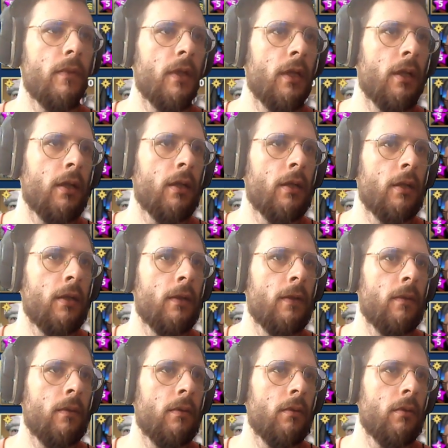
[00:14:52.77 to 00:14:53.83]

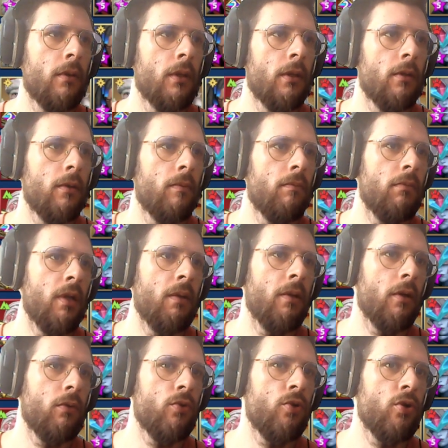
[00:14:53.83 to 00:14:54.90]
I
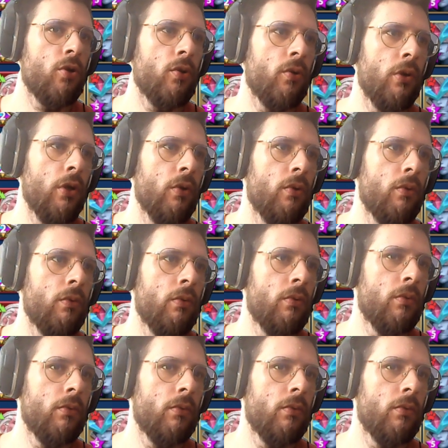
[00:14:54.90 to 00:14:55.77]
could show you